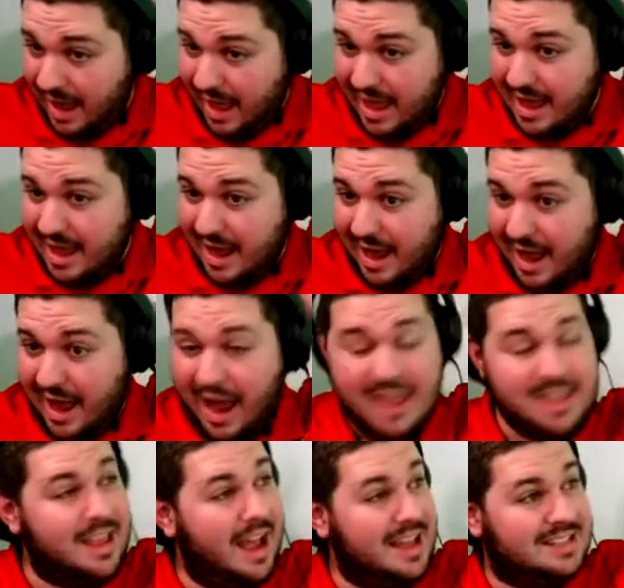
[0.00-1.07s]
Hey,
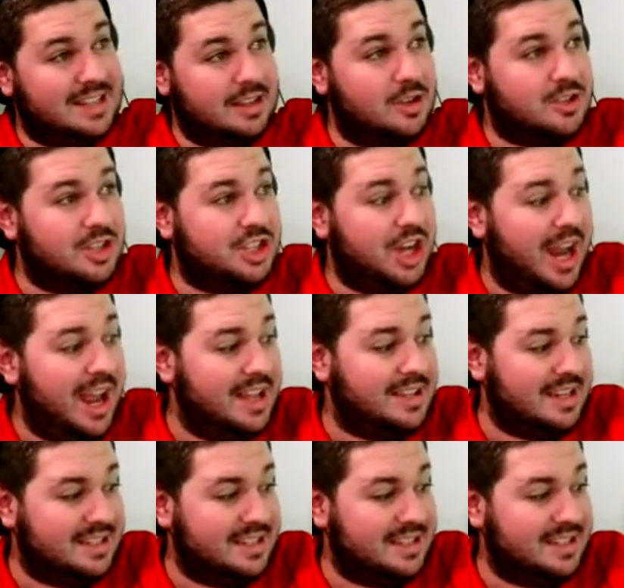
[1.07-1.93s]
I, I said there's a chance.